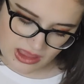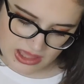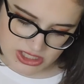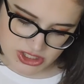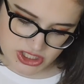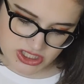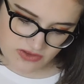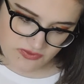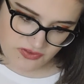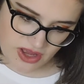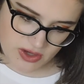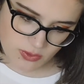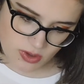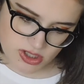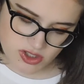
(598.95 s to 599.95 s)
She's a
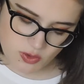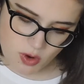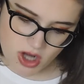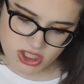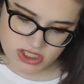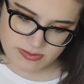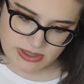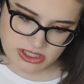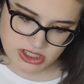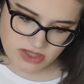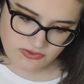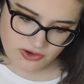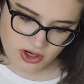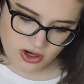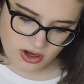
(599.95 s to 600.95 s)
fun one to watch, especially
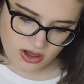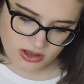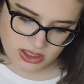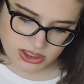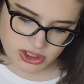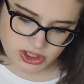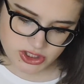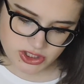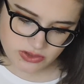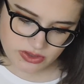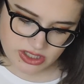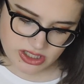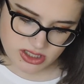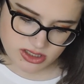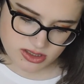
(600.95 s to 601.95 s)
for college
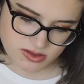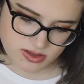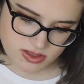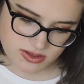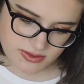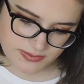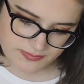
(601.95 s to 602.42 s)
students.